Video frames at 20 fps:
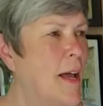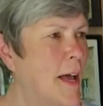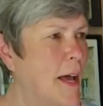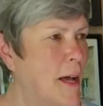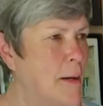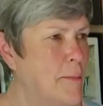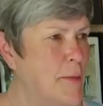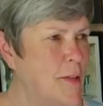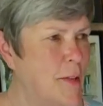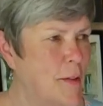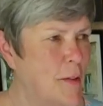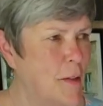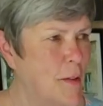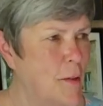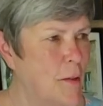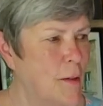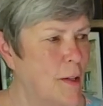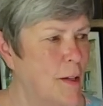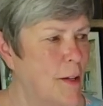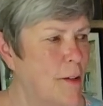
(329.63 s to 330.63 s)

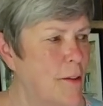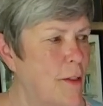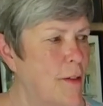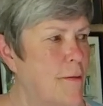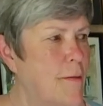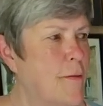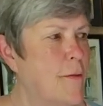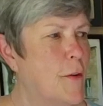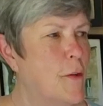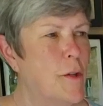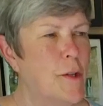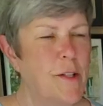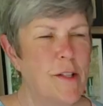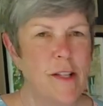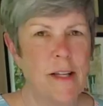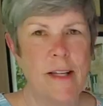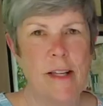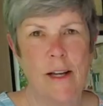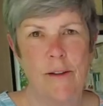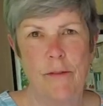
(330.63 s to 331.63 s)
Absolutely. The first
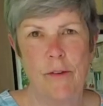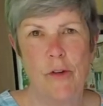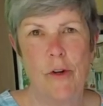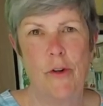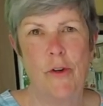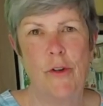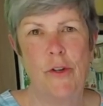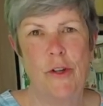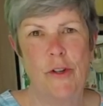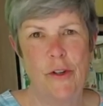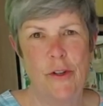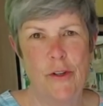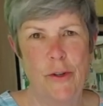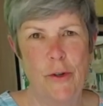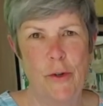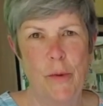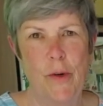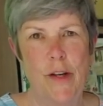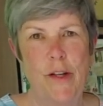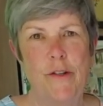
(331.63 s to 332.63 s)
thing I've learned to
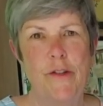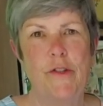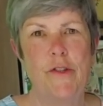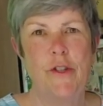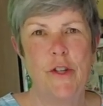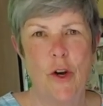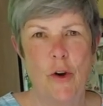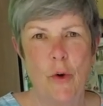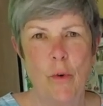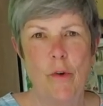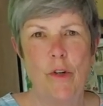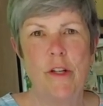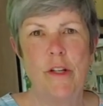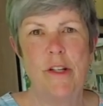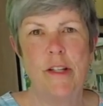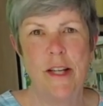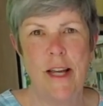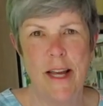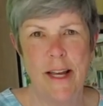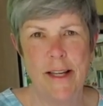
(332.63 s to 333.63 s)
do is don't
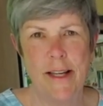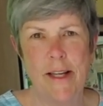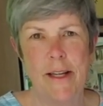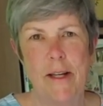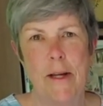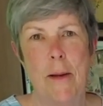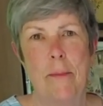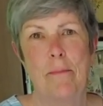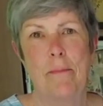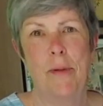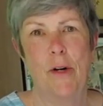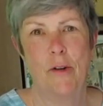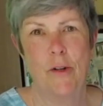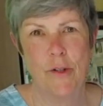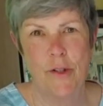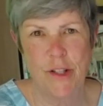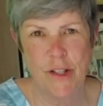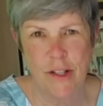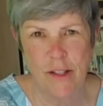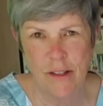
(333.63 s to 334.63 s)
take it
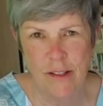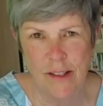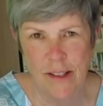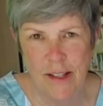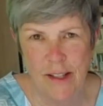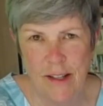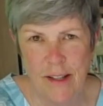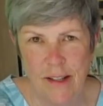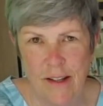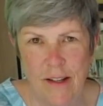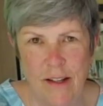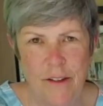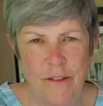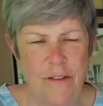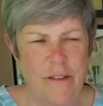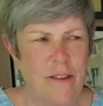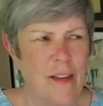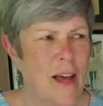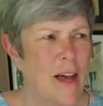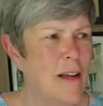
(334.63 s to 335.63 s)
personally.
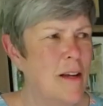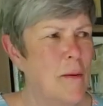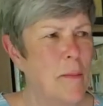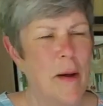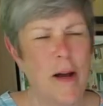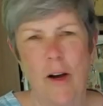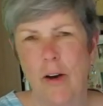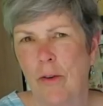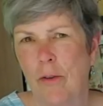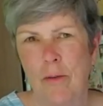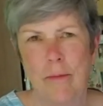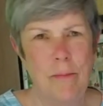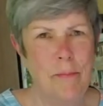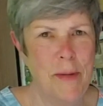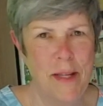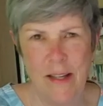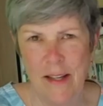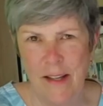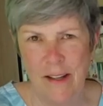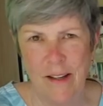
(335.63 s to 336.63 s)
It's not about
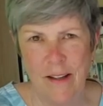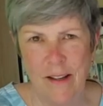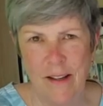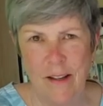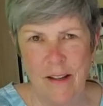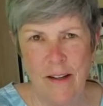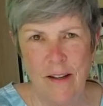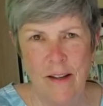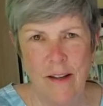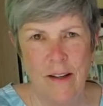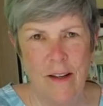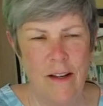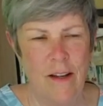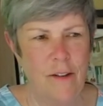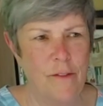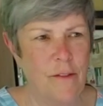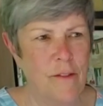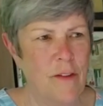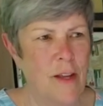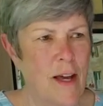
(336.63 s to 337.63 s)
me.
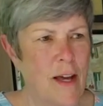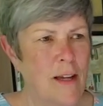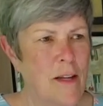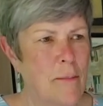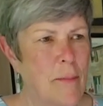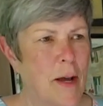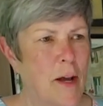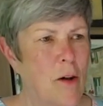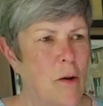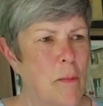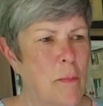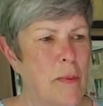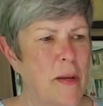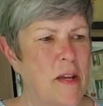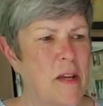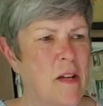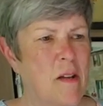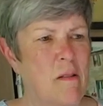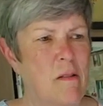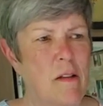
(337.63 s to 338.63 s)
It's not about
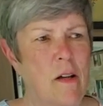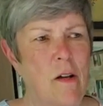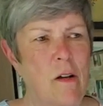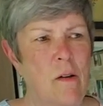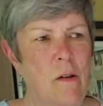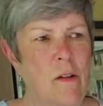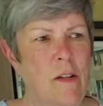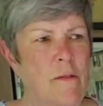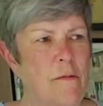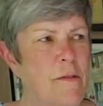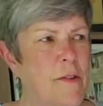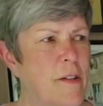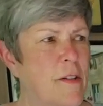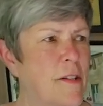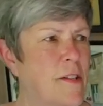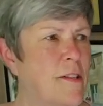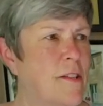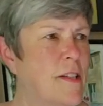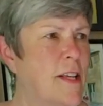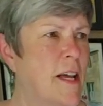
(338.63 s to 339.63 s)
being alone and
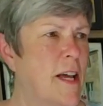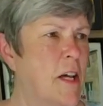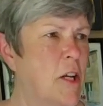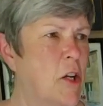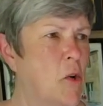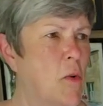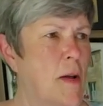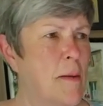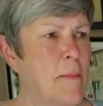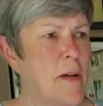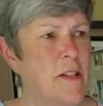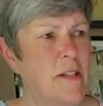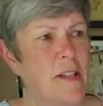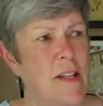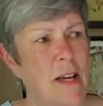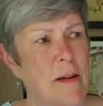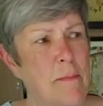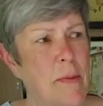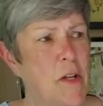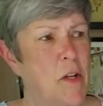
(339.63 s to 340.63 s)
feeling sad, oh, I must
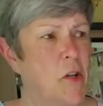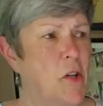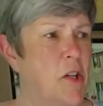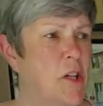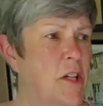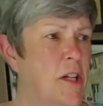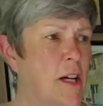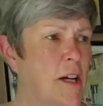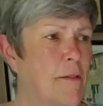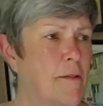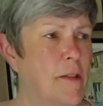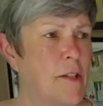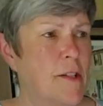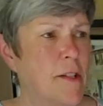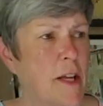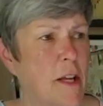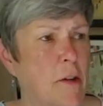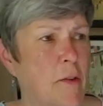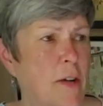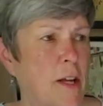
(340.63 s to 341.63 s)
not be good enough because
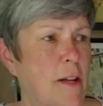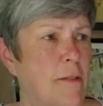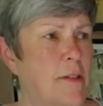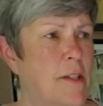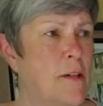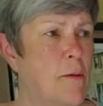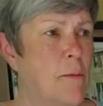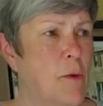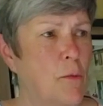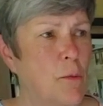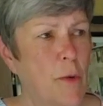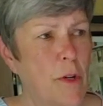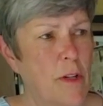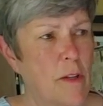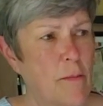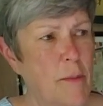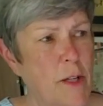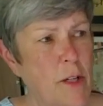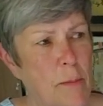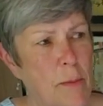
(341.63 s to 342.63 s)
I don't have someone
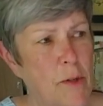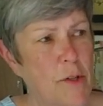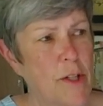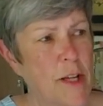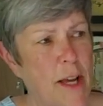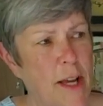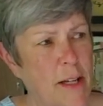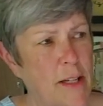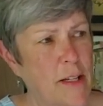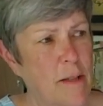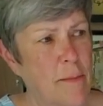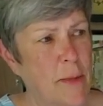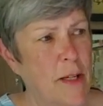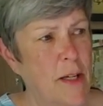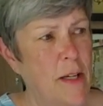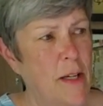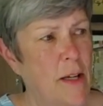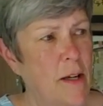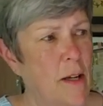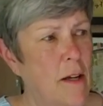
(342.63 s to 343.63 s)
with me to protect
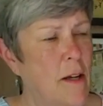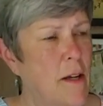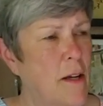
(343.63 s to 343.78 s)
me.